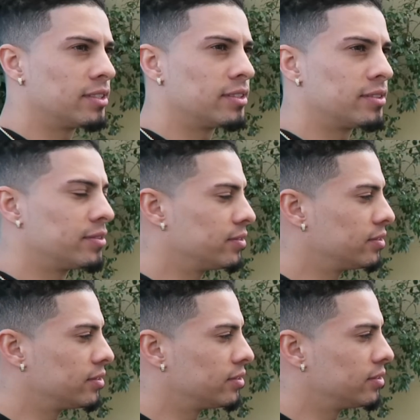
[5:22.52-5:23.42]

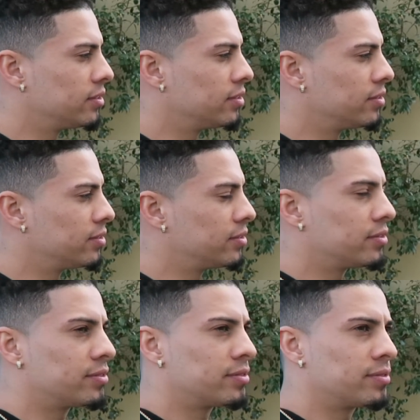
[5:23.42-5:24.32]

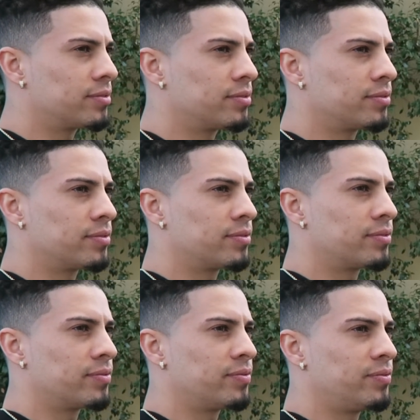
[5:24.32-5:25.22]

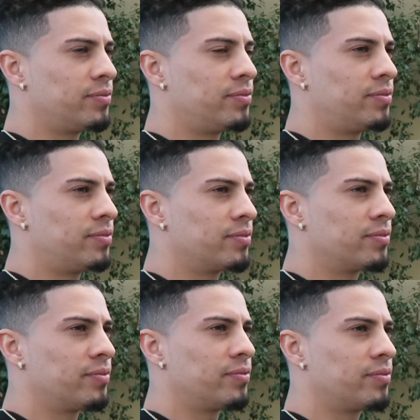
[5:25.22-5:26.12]

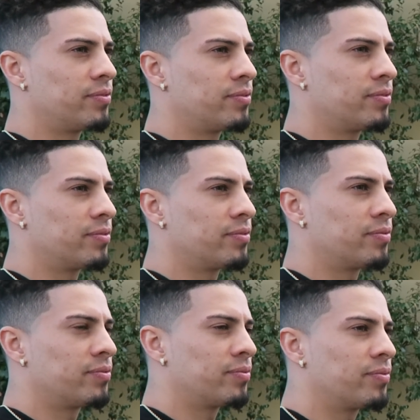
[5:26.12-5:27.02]

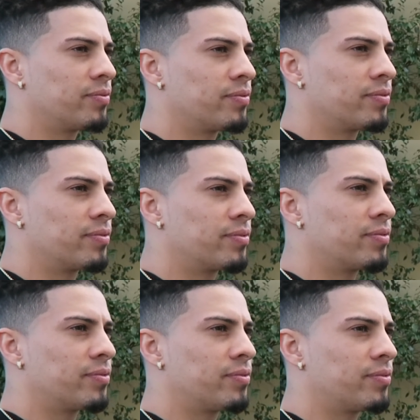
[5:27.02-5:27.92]

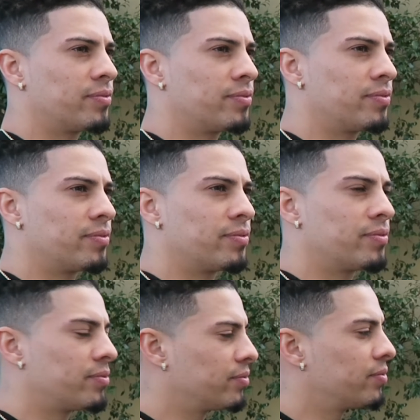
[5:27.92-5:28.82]

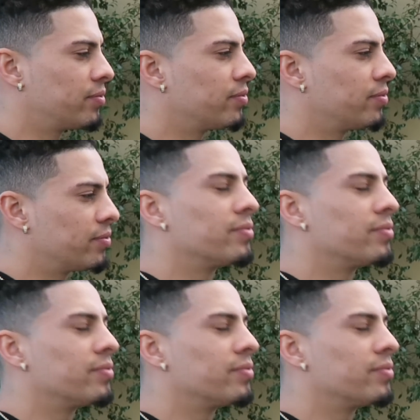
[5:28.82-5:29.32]
(not speaking)